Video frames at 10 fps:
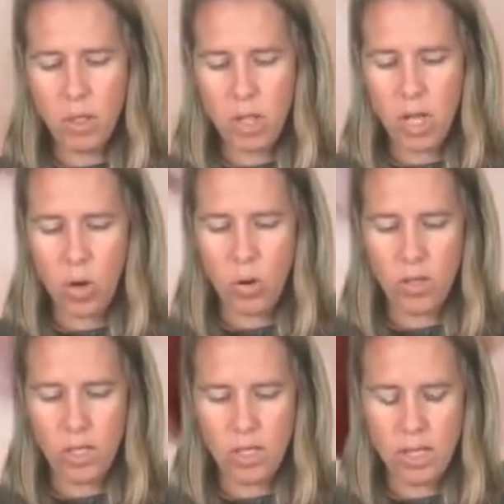push that
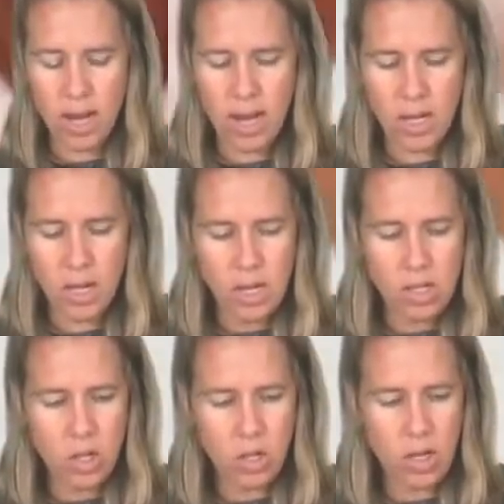over to the side,
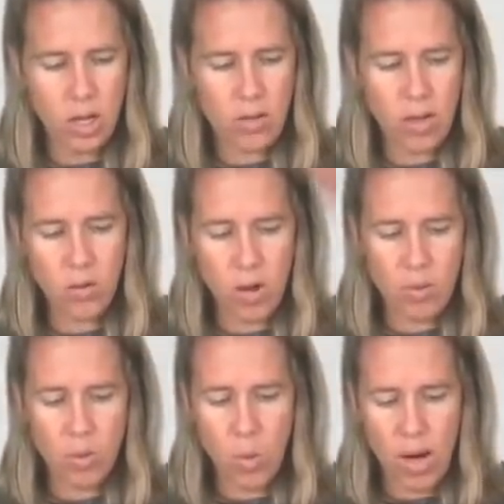turn it, and then
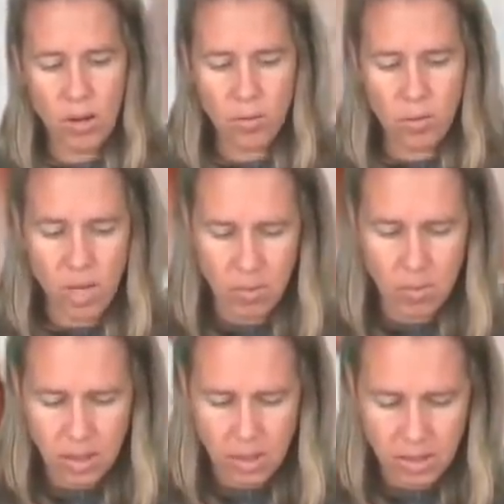grab the wire from the
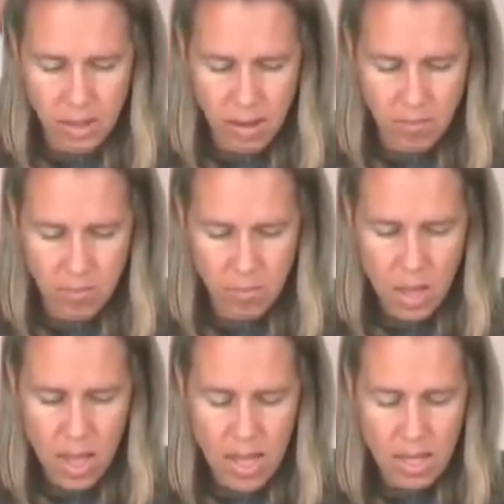opposite side.
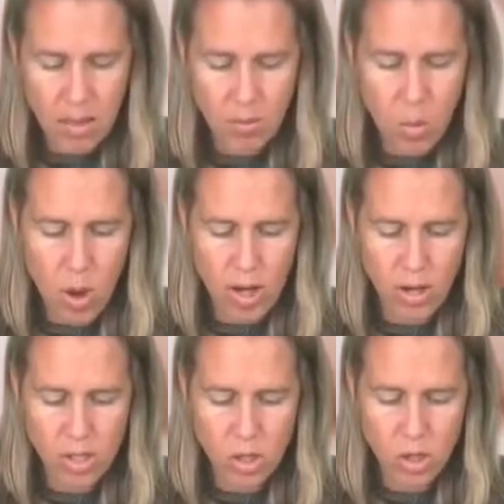Keep that
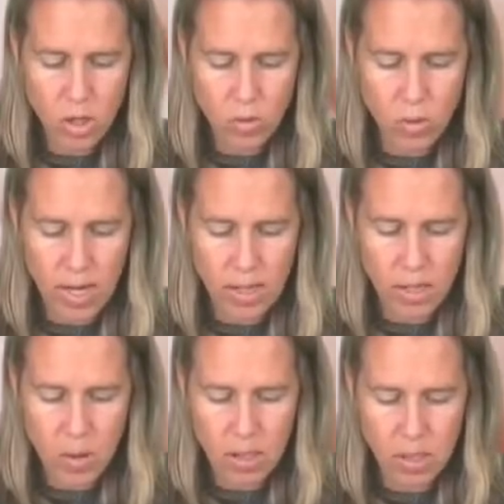wire as straight
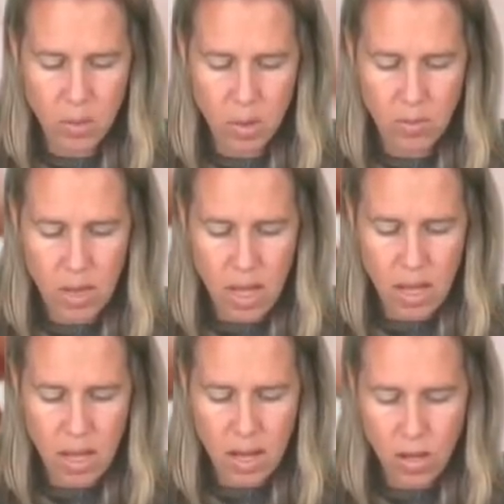as possible
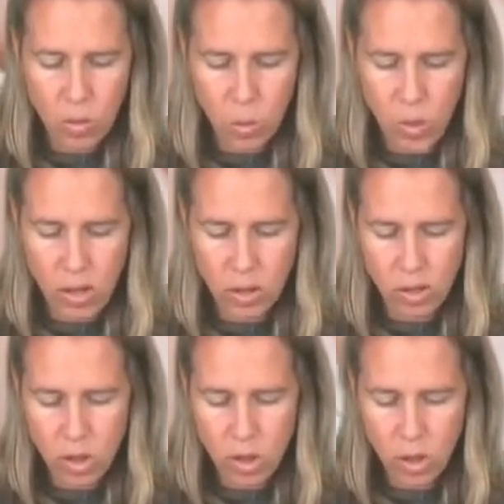and kind of wiggle
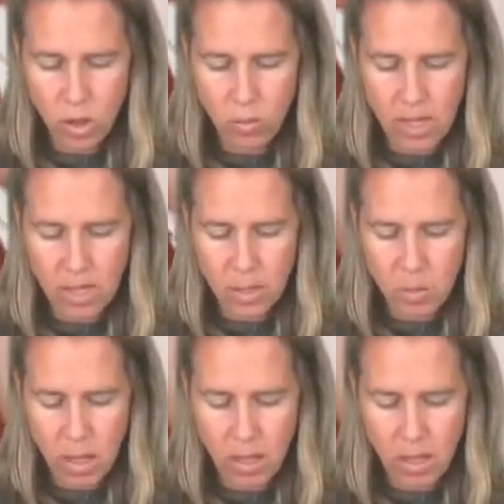and turn your beads,
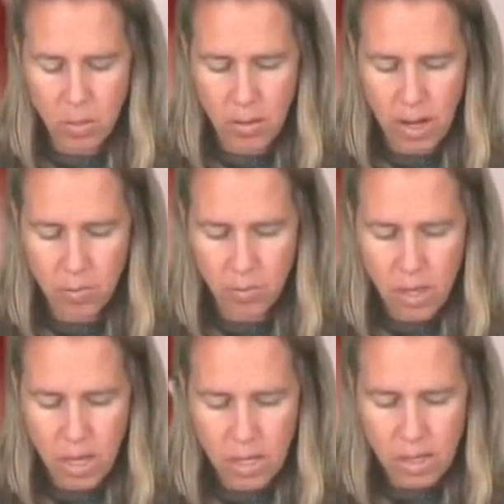spinning them around
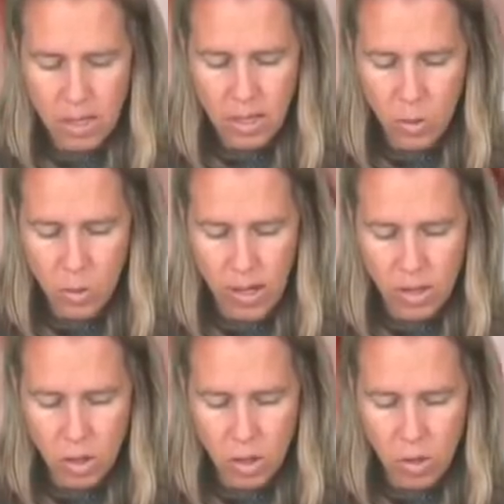to get the
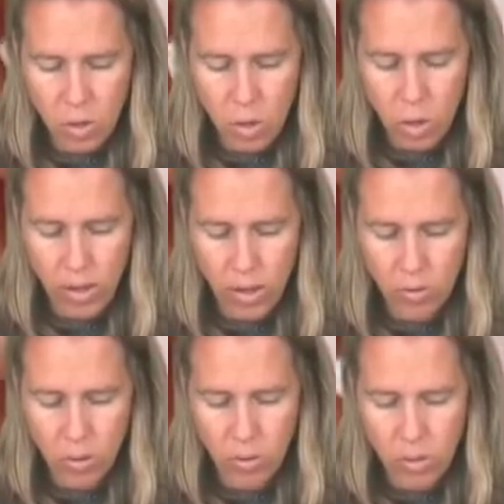wire to go the whole way
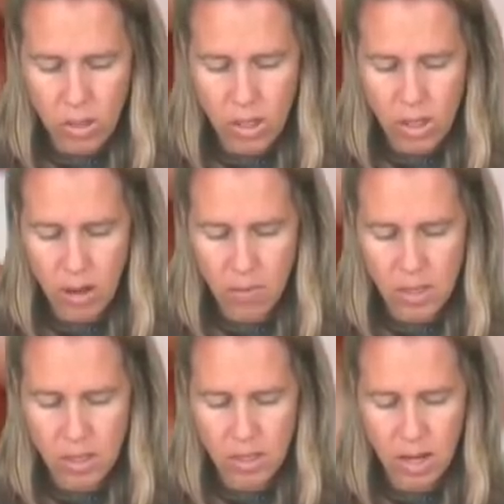through to the
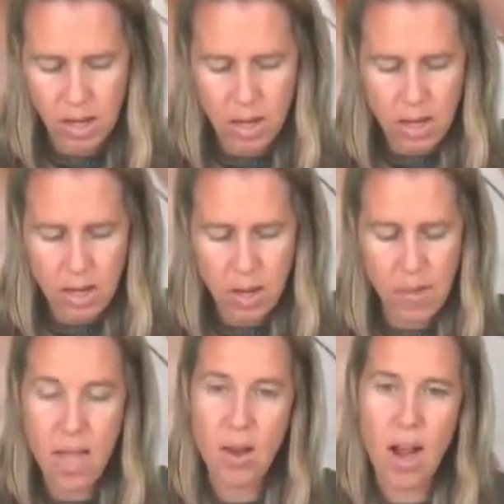opposite side,
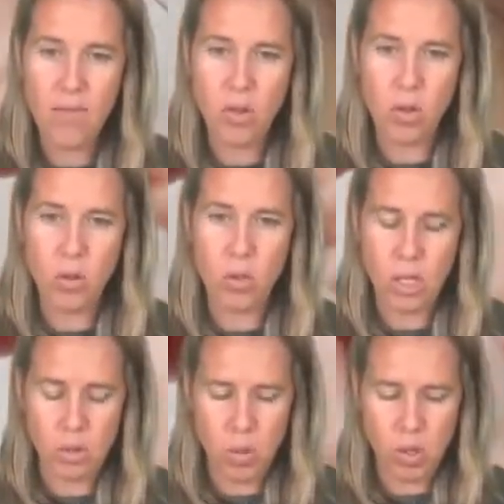coming out after those
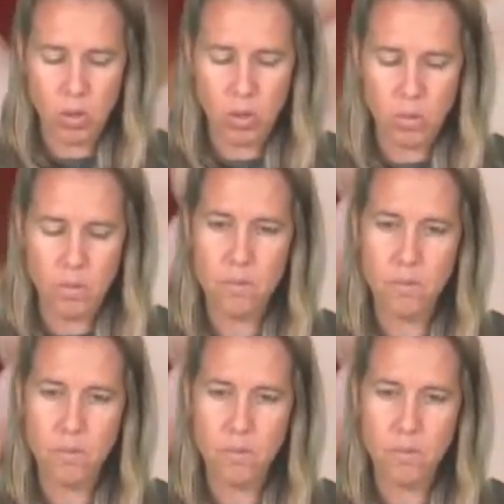6 pearls.